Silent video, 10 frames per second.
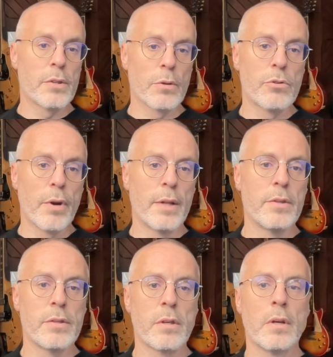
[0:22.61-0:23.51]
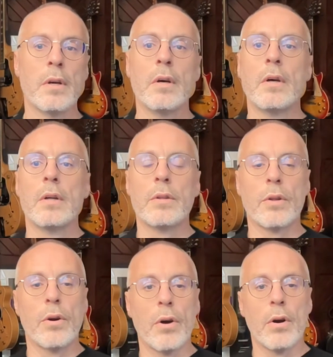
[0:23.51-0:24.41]
So trends
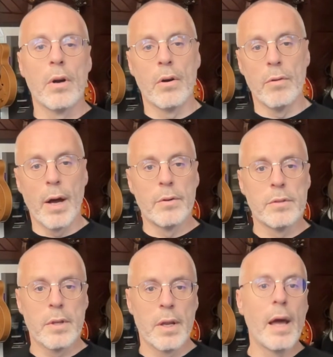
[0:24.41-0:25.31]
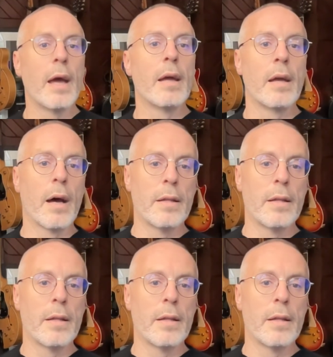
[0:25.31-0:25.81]
that are around today.